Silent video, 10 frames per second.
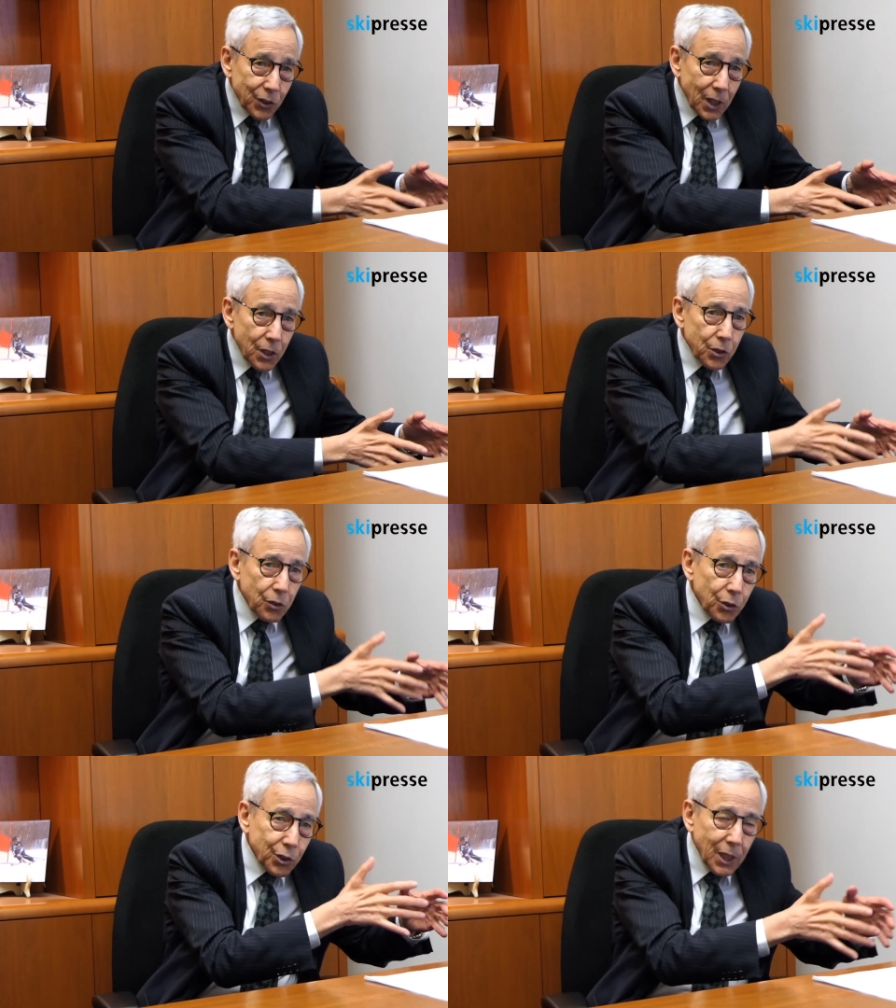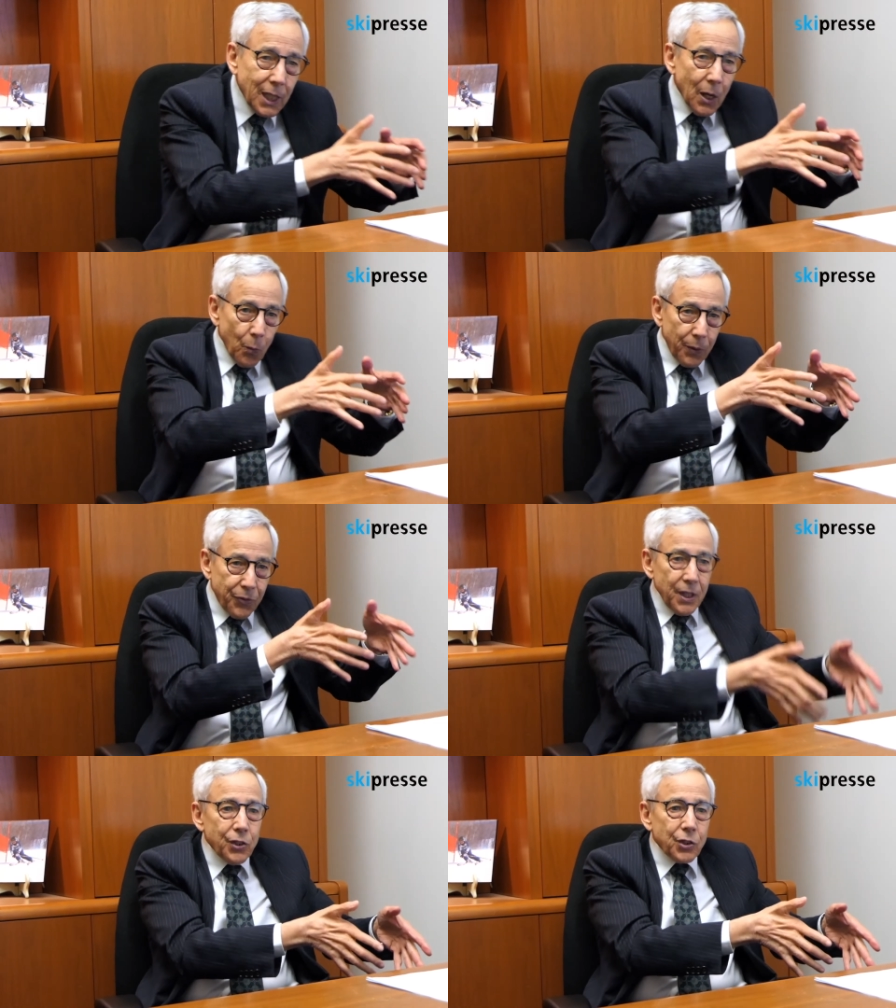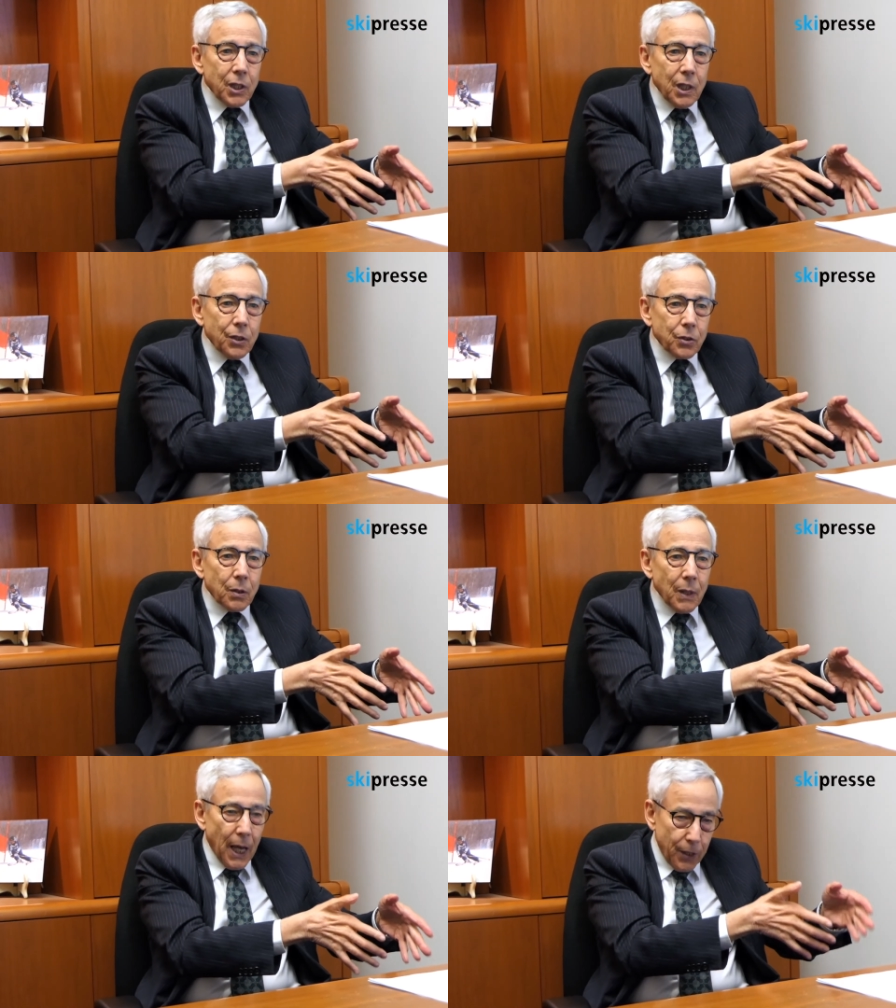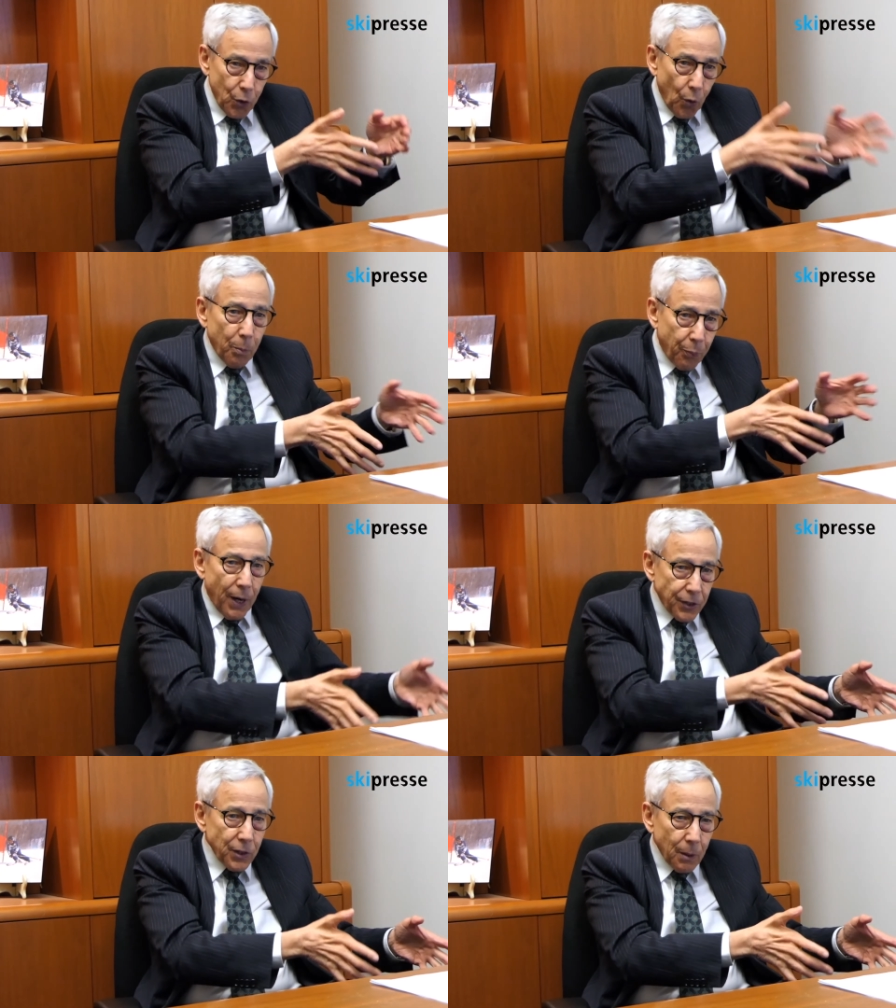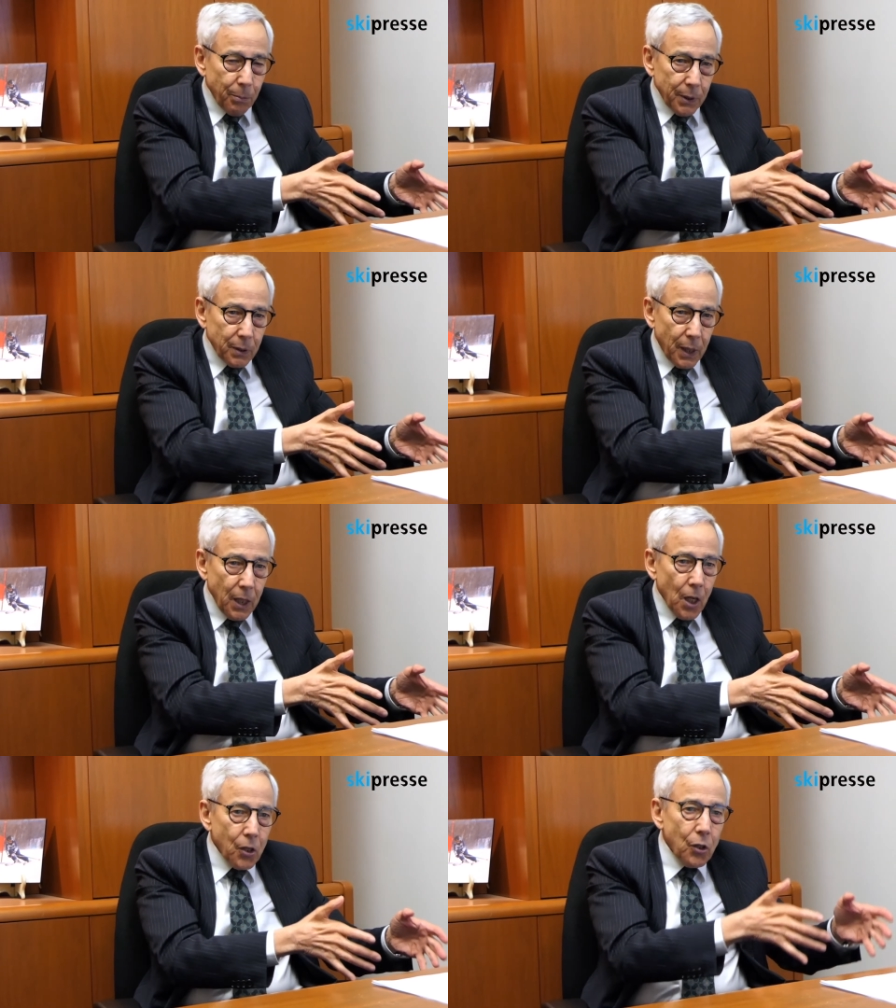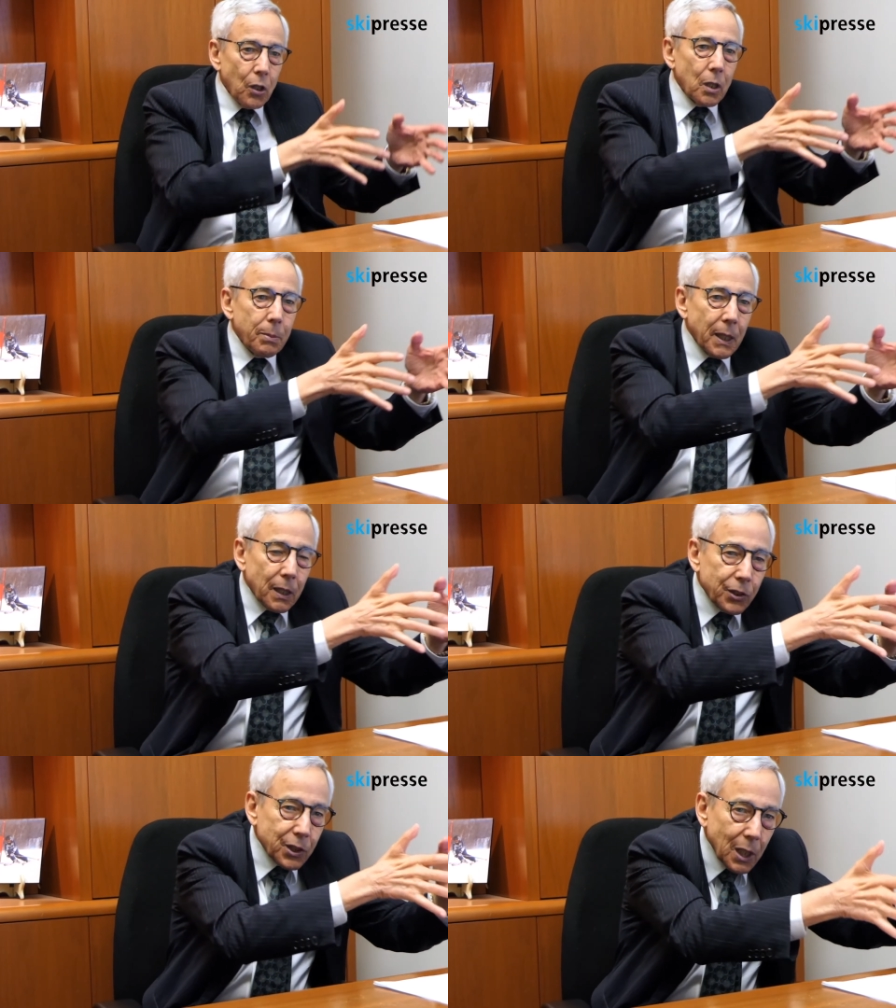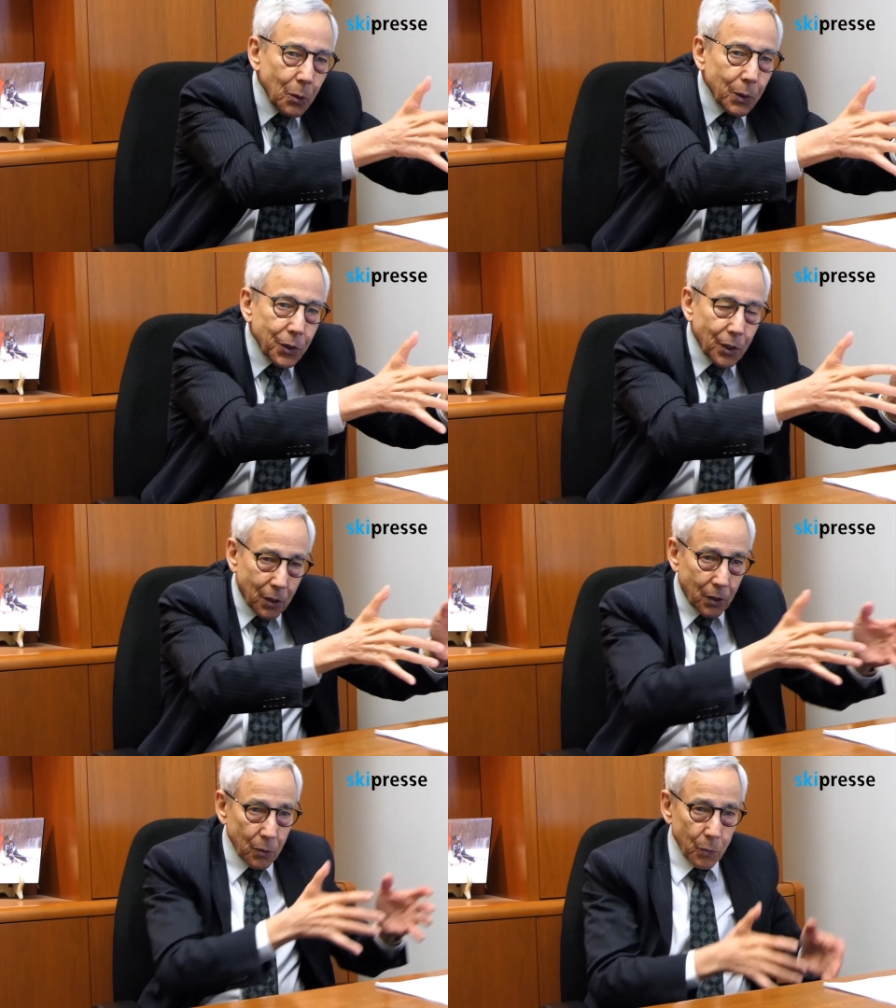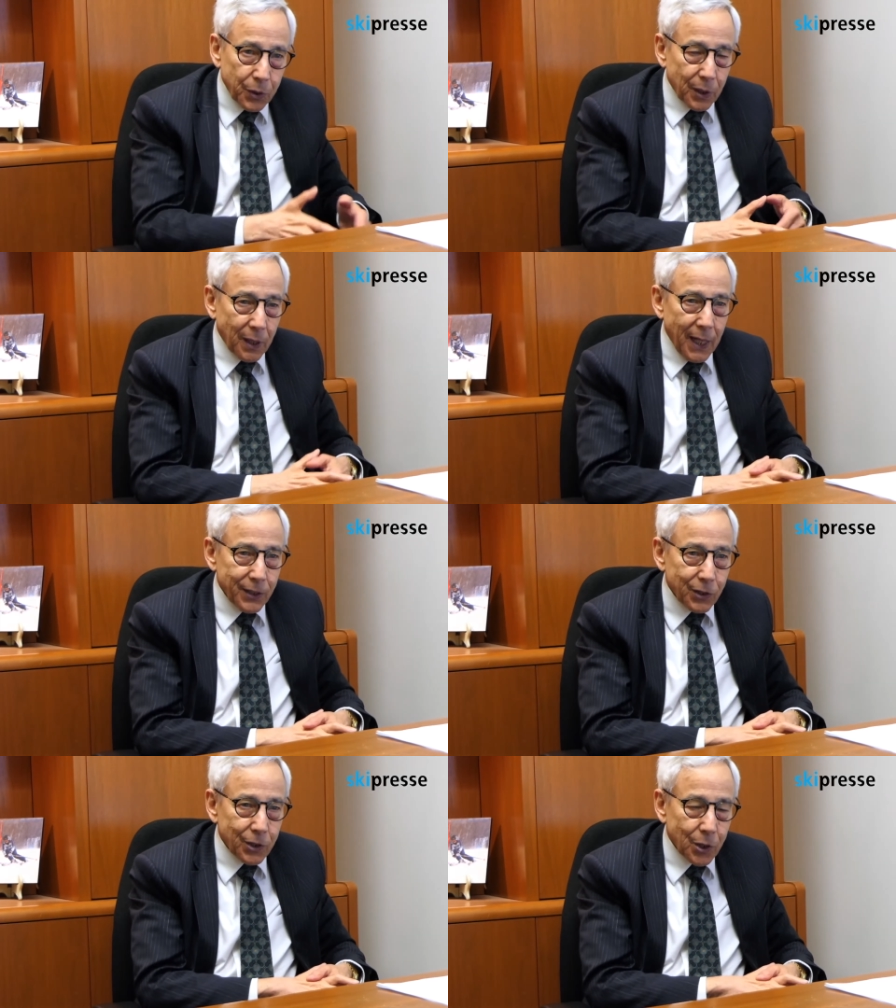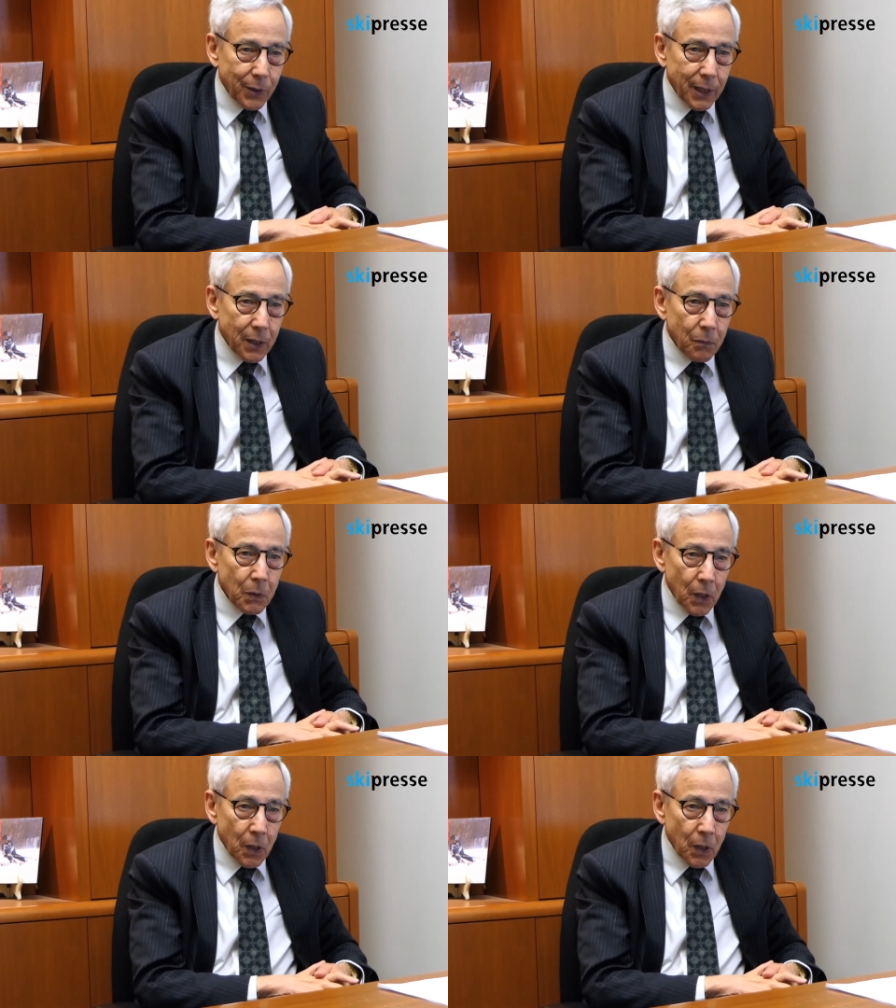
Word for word: skis and you'll see with these skis and your present ability, you're going to be able to ski with, your, with the class that you're in.